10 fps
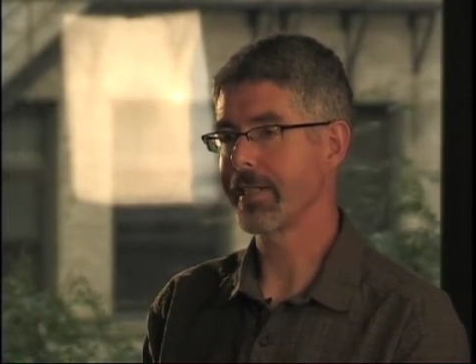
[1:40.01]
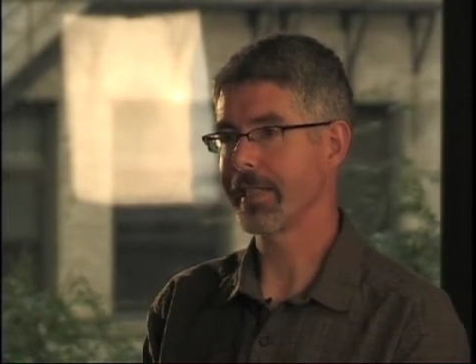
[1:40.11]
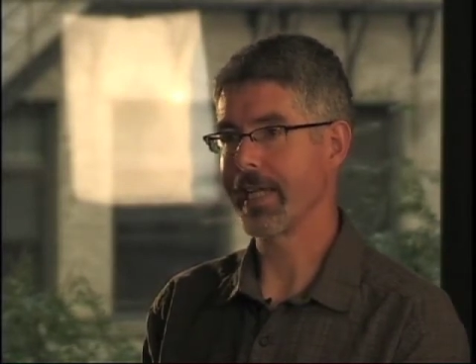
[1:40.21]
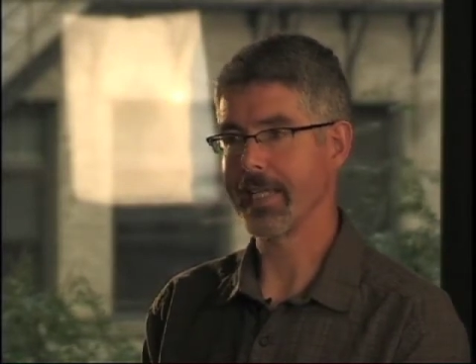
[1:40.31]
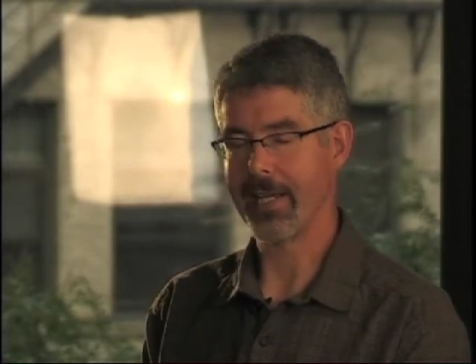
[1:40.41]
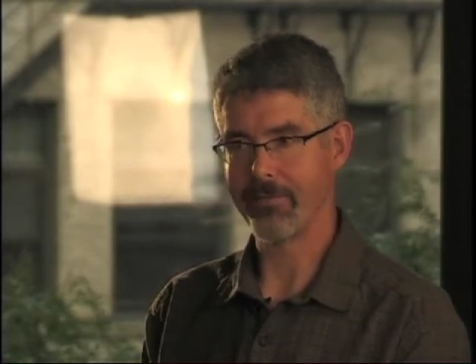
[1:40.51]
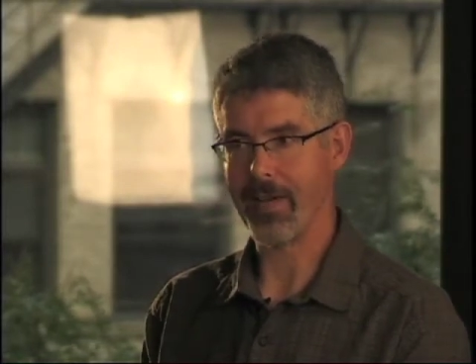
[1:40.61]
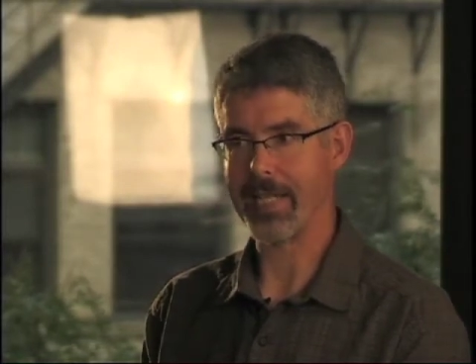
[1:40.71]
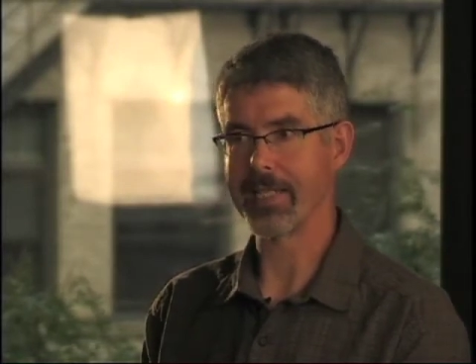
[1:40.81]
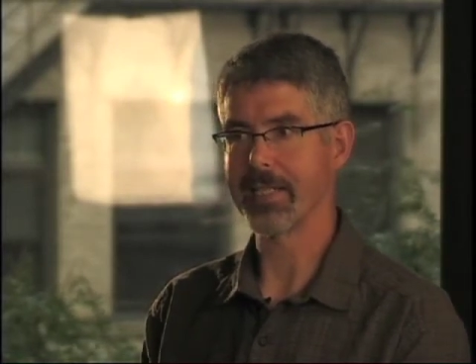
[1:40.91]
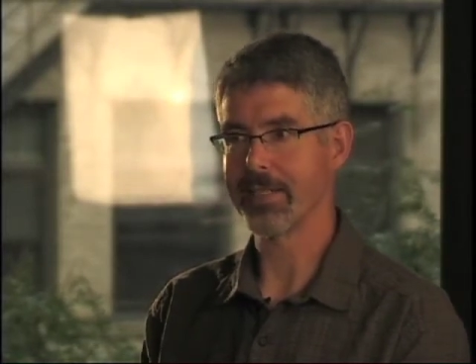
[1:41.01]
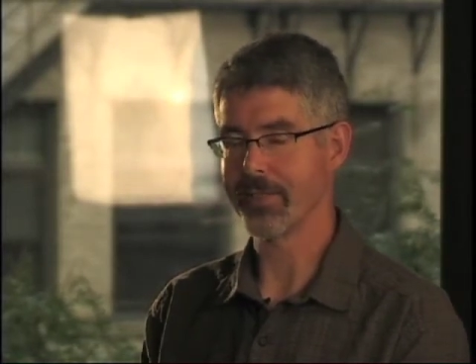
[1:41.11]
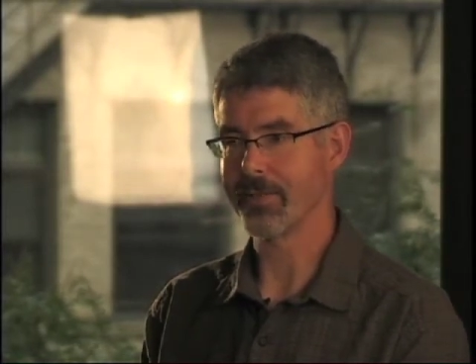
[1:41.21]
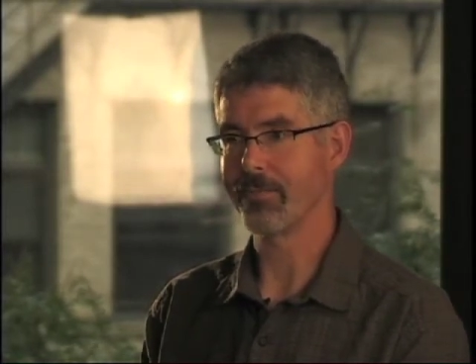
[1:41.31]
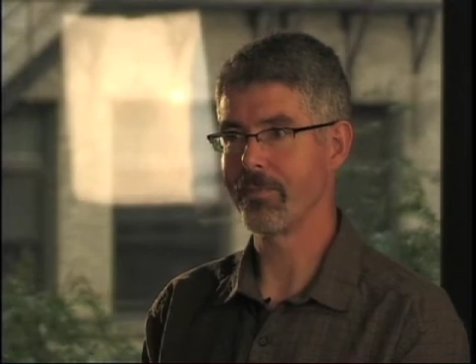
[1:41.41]
And again, that vent
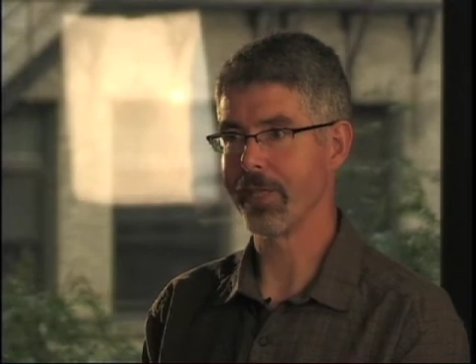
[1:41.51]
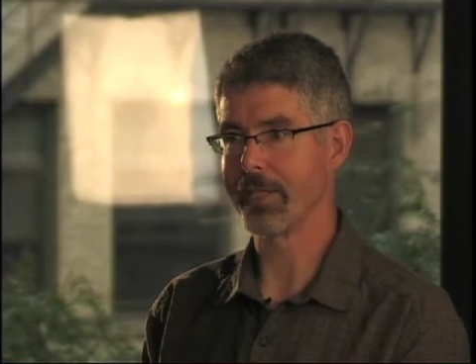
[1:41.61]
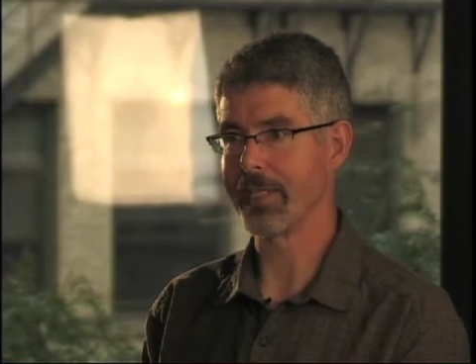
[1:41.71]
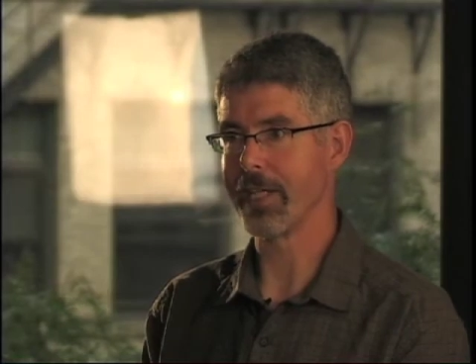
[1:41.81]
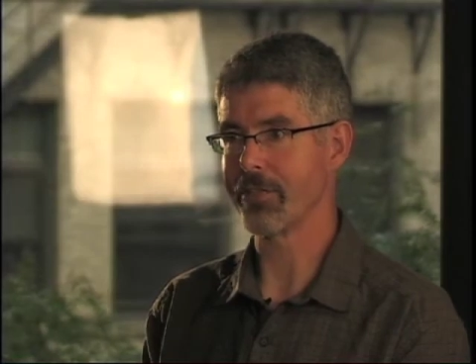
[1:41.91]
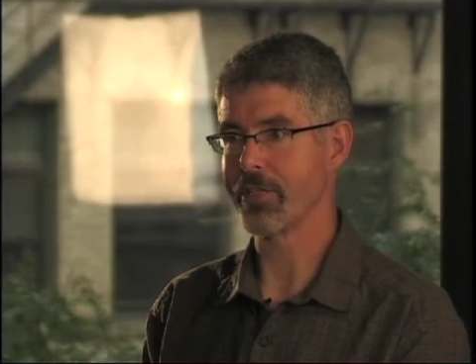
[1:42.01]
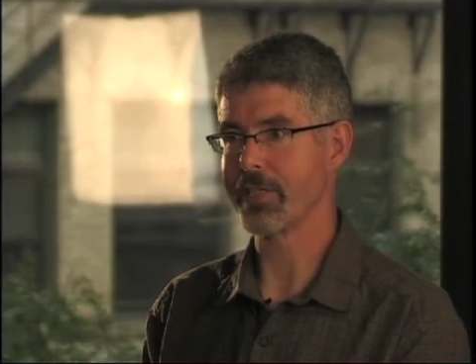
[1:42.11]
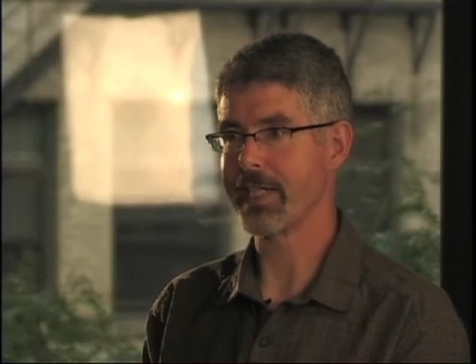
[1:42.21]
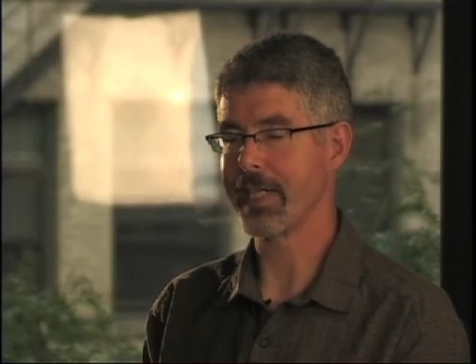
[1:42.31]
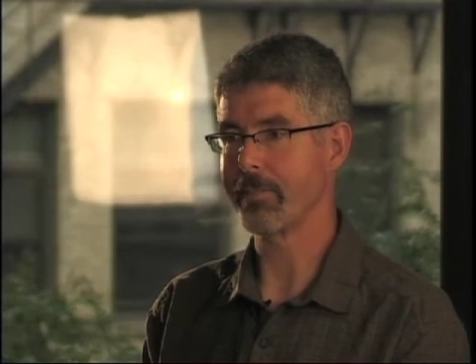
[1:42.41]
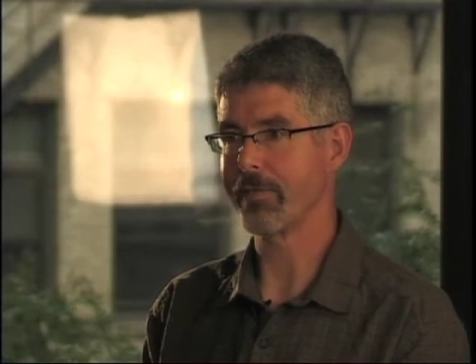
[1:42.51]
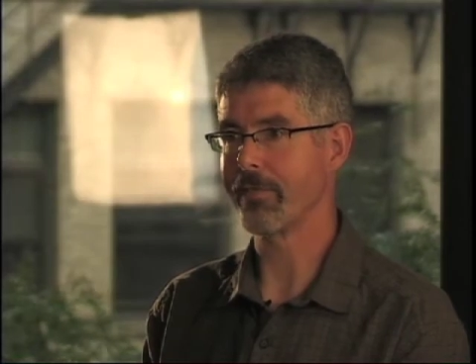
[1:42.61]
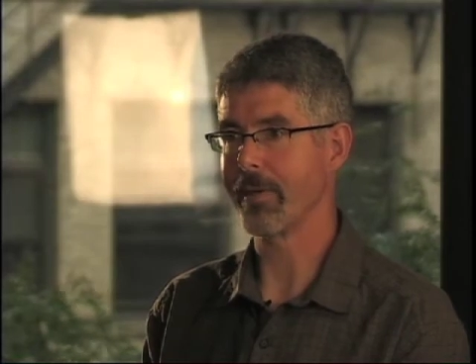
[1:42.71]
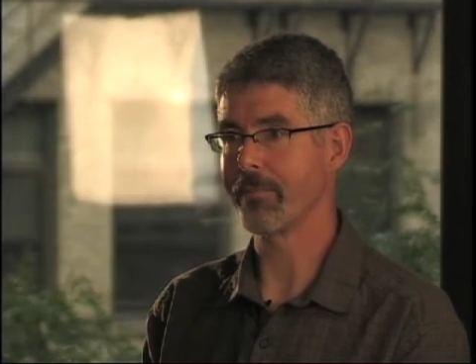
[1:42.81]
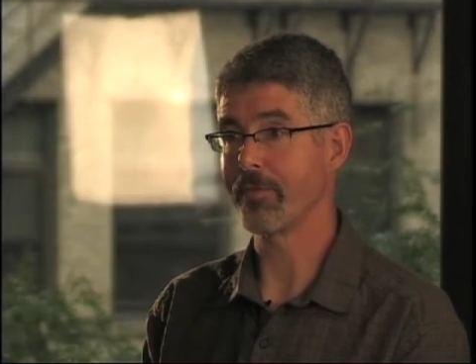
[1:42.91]
is really there just to keep it
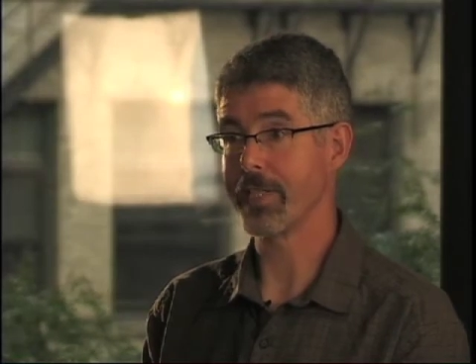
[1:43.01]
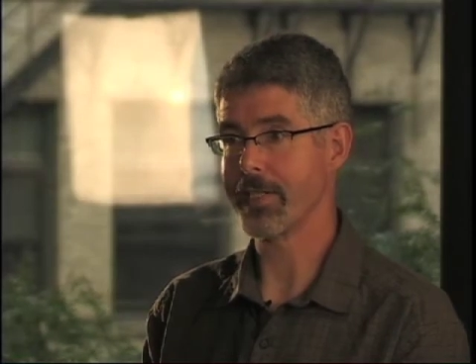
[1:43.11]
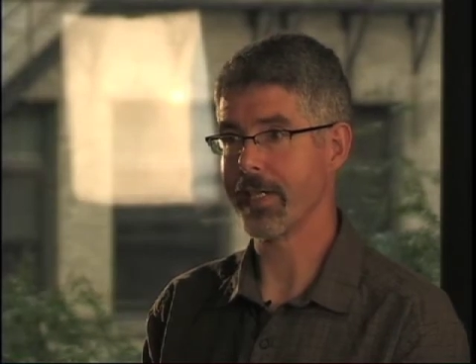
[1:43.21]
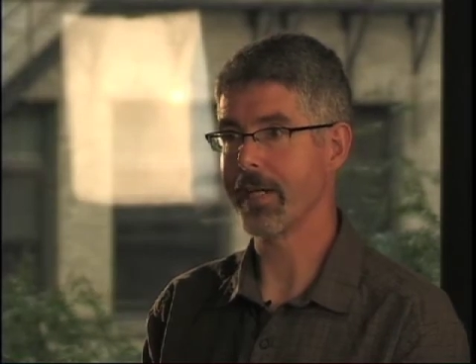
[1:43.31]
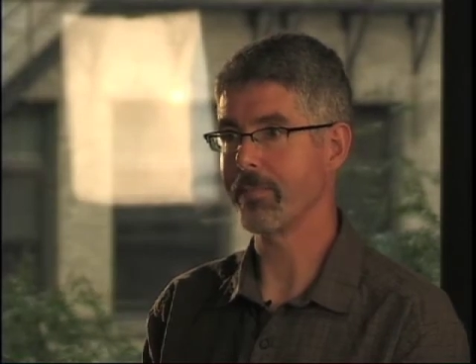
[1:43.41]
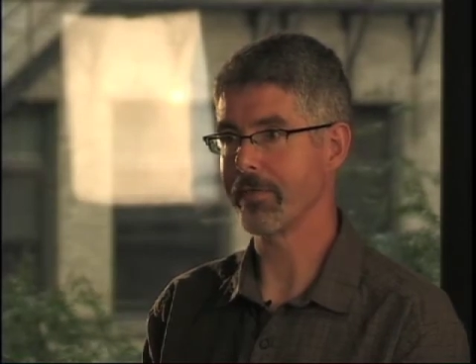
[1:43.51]
from freezing up with